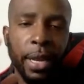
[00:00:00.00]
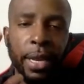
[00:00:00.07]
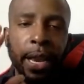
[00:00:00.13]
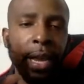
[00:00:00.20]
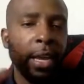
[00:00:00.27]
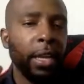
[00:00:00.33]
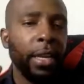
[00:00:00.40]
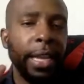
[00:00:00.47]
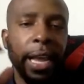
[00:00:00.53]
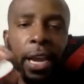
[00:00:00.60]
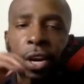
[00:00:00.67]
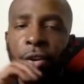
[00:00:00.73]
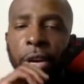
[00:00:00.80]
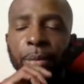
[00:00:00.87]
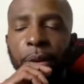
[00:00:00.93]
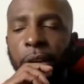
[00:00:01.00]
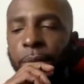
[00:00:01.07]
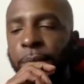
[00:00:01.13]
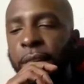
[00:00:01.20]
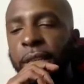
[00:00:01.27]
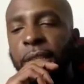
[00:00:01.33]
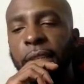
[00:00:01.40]
And that agreement
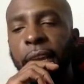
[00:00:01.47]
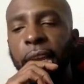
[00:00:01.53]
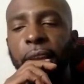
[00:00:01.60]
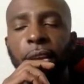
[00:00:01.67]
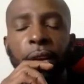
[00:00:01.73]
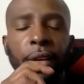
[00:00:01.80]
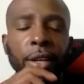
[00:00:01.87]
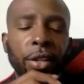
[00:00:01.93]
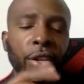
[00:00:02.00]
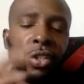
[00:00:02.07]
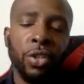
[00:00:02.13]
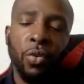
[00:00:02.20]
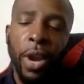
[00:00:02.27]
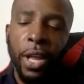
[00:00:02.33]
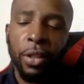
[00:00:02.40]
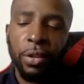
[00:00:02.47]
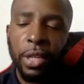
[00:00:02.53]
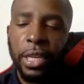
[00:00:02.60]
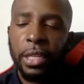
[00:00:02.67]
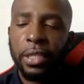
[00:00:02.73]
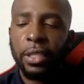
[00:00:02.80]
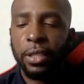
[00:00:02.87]
could be, say, there's a regular
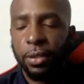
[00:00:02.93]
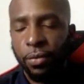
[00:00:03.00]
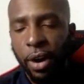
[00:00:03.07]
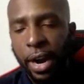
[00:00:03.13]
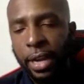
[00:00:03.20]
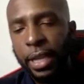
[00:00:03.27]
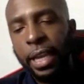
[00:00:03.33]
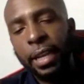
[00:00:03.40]
lease, right?